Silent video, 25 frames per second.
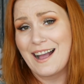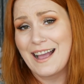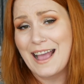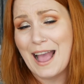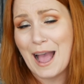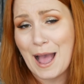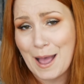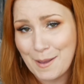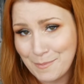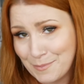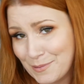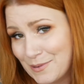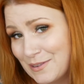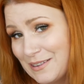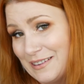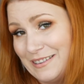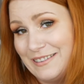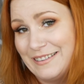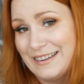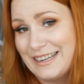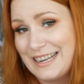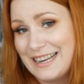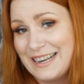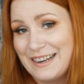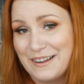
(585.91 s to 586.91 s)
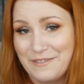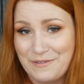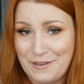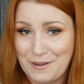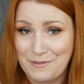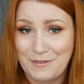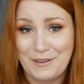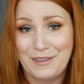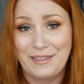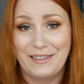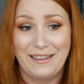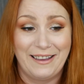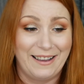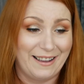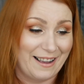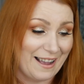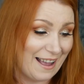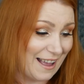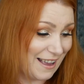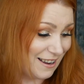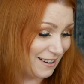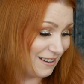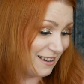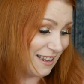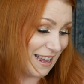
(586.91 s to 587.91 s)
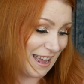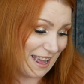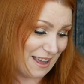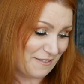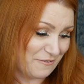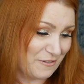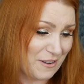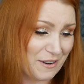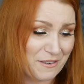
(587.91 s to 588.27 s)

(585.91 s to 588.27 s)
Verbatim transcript: I absolutely love everything, and yeah,